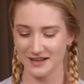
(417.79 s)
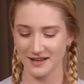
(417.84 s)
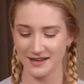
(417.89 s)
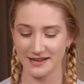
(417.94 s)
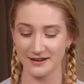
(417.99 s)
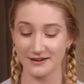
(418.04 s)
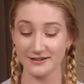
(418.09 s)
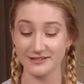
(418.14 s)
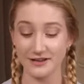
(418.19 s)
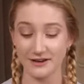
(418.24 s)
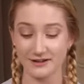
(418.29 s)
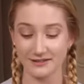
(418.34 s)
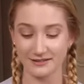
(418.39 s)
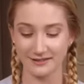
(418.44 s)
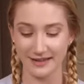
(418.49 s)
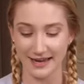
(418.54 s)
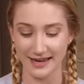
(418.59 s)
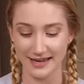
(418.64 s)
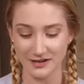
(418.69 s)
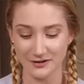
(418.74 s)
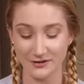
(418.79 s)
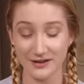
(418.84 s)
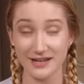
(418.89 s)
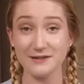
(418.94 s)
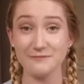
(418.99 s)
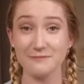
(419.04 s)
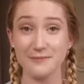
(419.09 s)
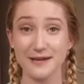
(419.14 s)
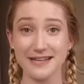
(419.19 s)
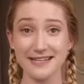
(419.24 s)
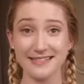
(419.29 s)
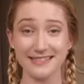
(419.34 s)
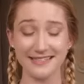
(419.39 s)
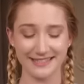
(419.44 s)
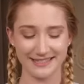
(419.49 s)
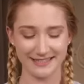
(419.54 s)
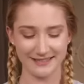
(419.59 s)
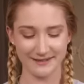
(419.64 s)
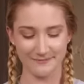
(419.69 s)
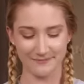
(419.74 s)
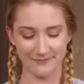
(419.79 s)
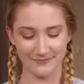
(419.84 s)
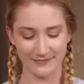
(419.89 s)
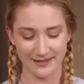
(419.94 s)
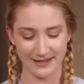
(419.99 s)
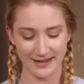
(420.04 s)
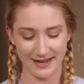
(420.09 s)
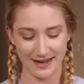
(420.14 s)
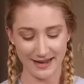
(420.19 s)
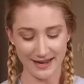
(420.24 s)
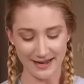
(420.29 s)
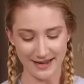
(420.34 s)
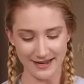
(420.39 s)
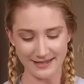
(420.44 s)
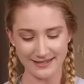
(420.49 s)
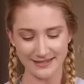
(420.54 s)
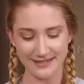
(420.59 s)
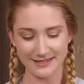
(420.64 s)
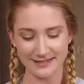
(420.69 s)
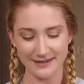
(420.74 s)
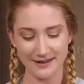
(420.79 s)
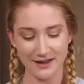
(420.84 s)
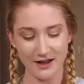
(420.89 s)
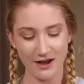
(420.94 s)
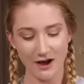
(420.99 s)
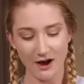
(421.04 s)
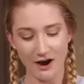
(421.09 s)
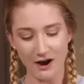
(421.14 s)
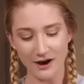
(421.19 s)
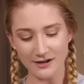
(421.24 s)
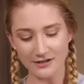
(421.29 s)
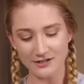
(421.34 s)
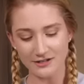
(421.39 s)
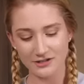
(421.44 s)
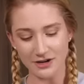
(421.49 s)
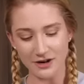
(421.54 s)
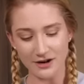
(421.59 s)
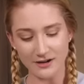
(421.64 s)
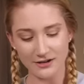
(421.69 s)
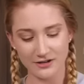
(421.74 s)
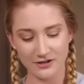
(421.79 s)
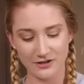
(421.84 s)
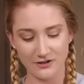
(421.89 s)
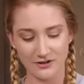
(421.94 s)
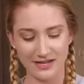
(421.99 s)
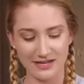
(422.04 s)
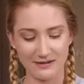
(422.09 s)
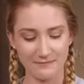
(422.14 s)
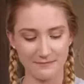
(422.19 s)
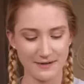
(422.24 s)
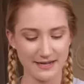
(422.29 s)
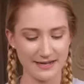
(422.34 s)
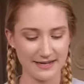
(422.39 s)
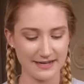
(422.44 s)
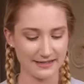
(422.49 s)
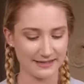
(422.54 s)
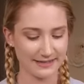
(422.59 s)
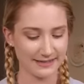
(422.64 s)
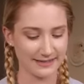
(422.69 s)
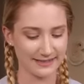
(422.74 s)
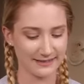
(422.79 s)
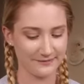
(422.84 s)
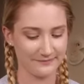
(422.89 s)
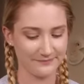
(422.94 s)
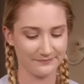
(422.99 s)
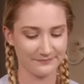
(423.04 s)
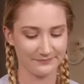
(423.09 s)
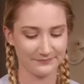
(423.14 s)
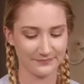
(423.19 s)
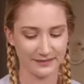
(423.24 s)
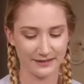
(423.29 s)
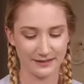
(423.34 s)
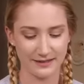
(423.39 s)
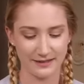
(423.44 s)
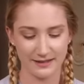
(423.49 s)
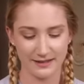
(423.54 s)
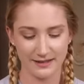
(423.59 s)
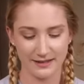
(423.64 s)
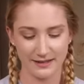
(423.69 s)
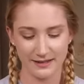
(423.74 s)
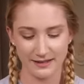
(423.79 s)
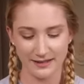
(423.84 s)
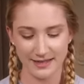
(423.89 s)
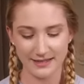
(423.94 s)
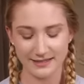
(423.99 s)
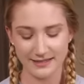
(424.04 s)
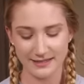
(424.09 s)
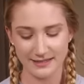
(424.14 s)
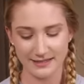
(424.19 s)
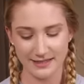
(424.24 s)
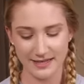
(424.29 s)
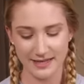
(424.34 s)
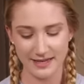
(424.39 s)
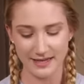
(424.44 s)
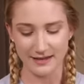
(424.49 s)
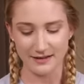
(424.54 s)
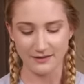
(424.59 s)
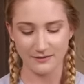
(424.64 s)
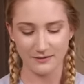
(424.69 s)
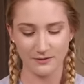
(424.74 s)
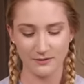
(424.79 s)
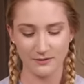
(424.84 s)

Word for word: Here's our light green piece and our dark green piece. Let's see,